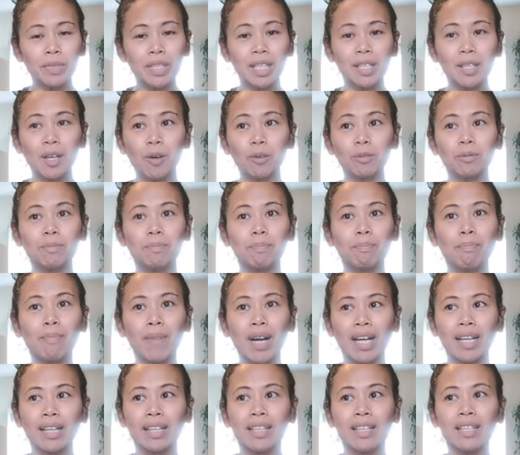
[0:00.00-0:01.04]
They don't
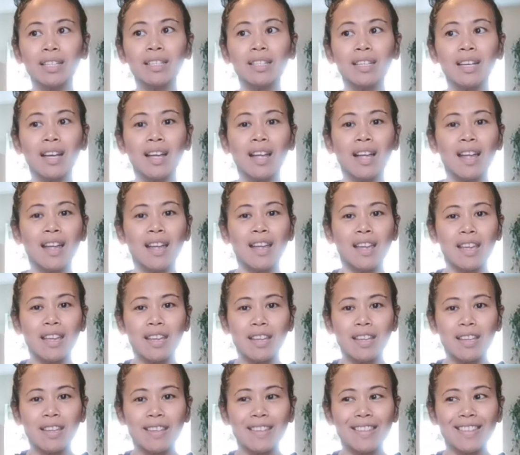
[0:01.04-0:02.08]
mind
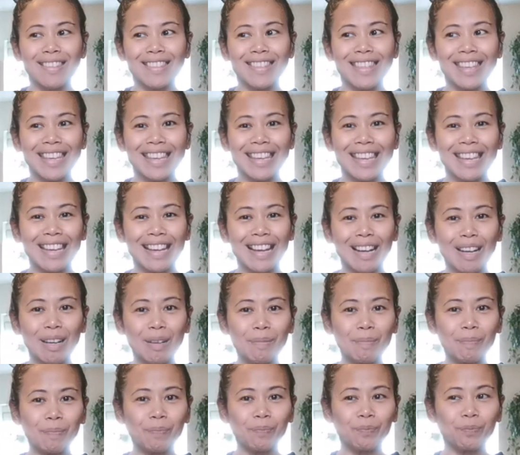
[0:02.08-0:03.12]

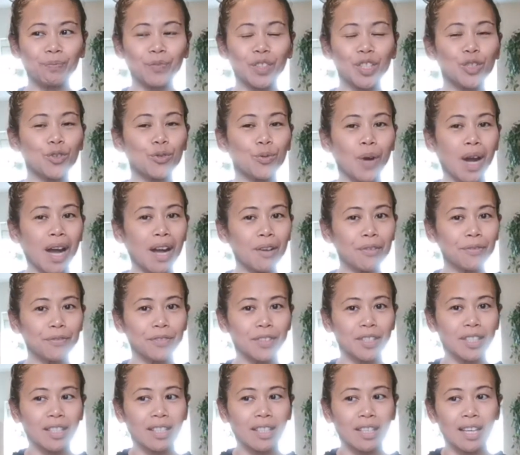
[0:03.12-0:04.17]
the
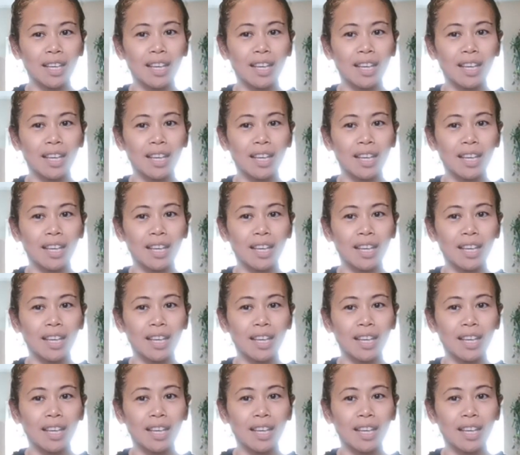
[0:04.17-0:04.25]
draft